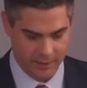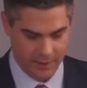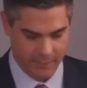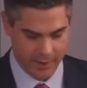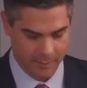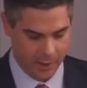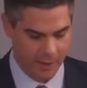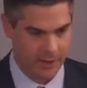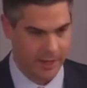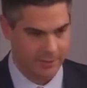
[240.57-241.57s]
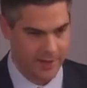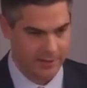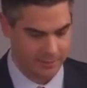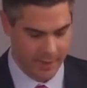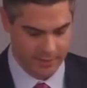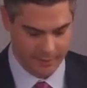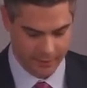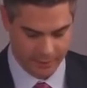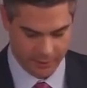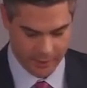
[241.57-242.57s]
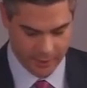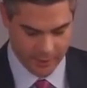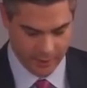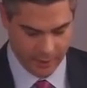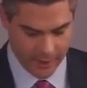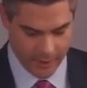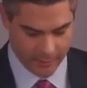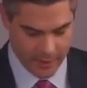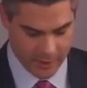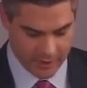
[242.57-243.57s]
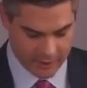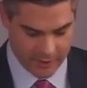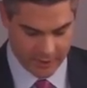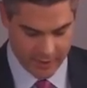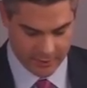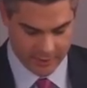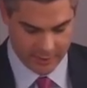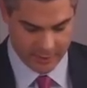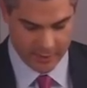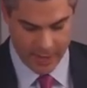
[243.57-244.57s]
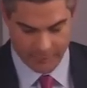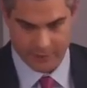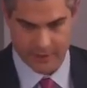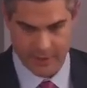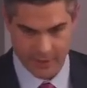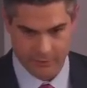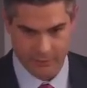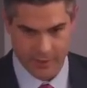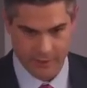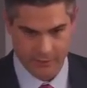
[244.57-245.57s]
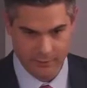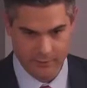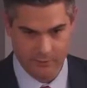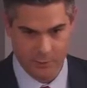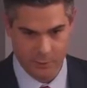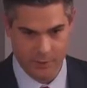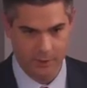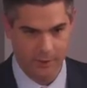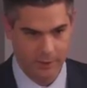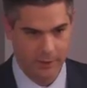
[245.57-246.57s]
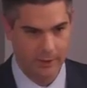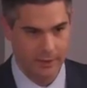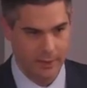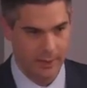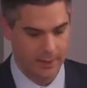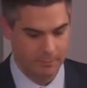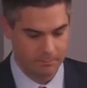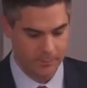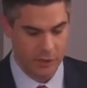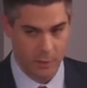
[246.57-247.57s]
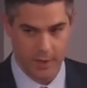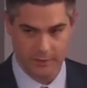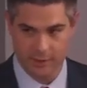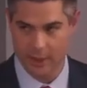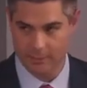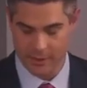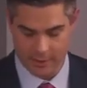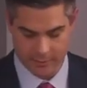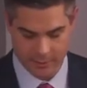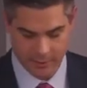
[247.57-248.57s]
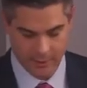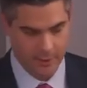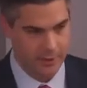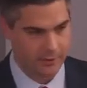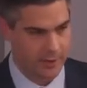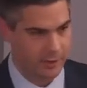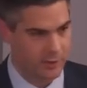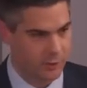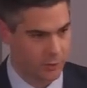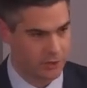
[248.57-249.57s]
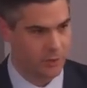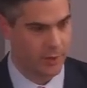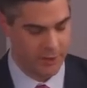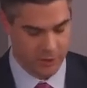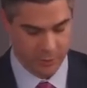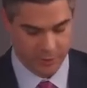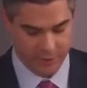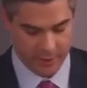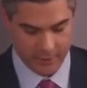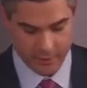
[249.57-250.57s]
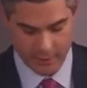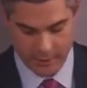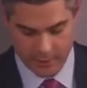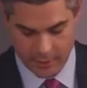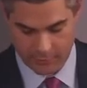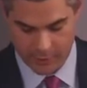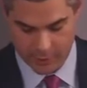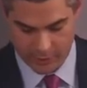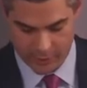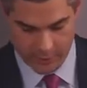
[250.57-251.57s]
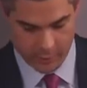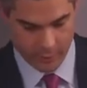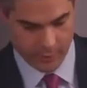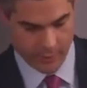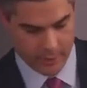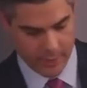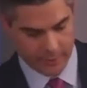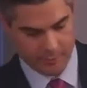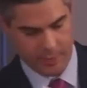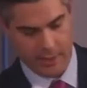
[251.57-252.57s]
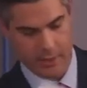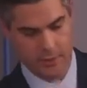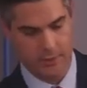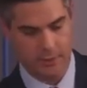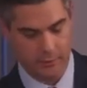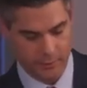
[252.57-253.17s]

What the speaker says: of that by market cap size and by sector. And you can see that the average tax rate for U.S. companies is gearing towards 22%. If you go to the next page,